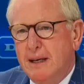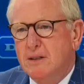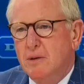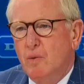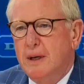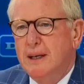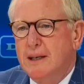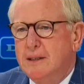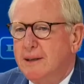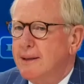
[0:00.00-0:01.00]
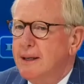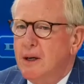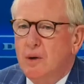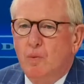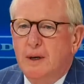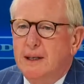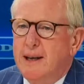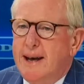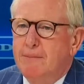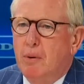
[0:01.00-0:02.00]
means that we need to
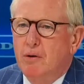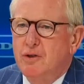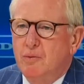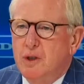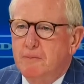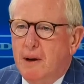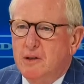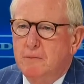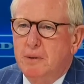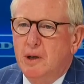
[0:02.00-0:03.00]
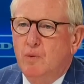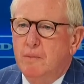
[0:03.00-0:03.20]
have personal responsibility.